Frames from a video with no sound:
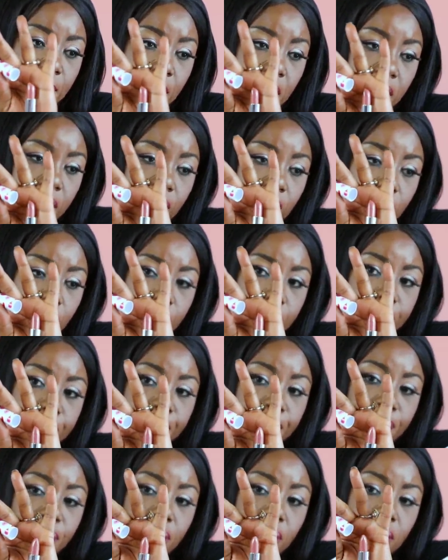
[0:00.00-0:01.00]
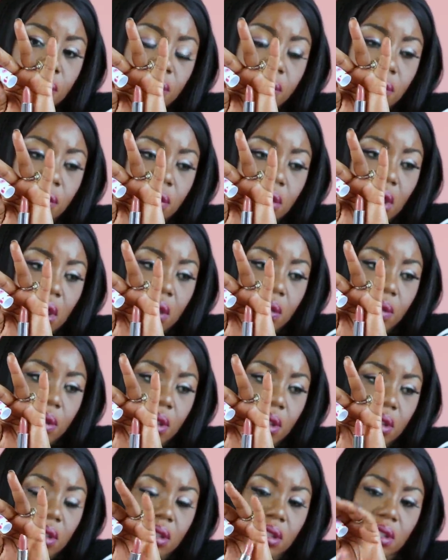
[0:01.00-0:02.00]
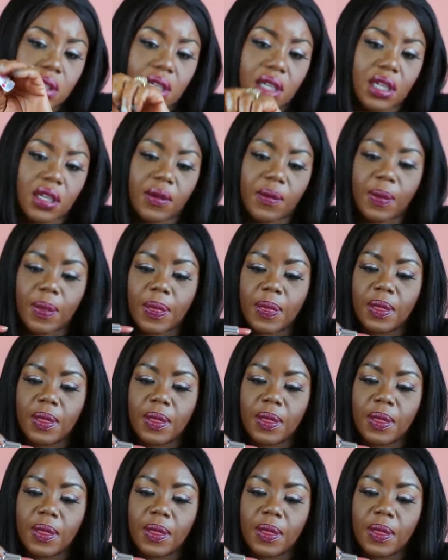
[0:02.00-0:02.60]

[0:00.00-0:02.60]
Perfume. That's what it looks like.